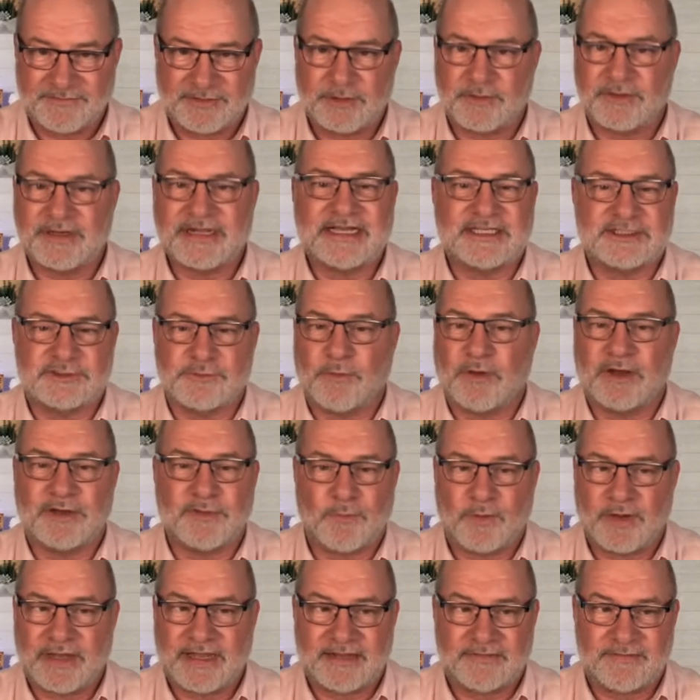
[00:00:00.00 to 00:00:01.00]
If it only has
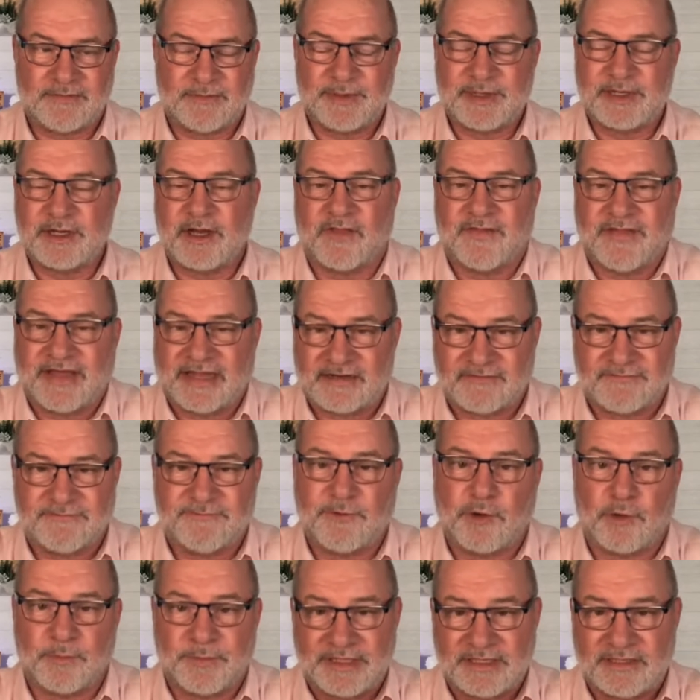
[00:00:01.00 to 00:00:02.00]
one way, then we call that a
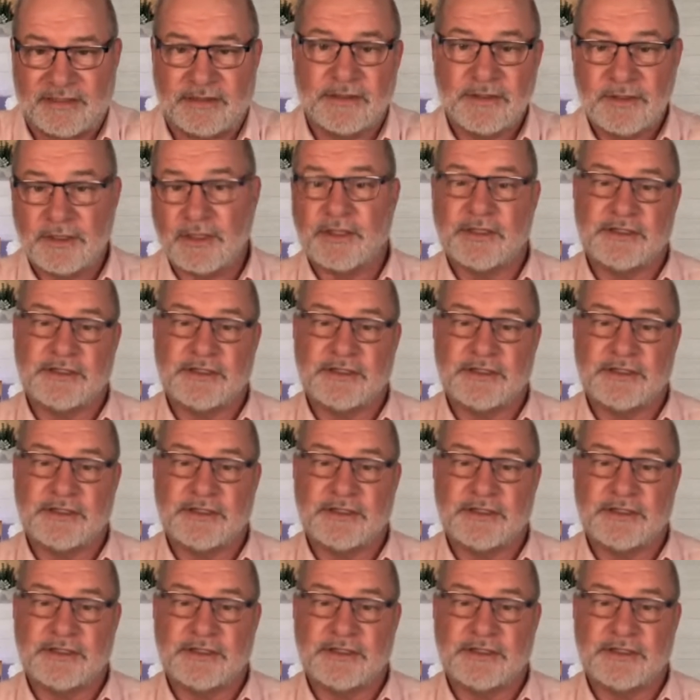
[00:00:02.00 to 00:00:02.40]
phobia.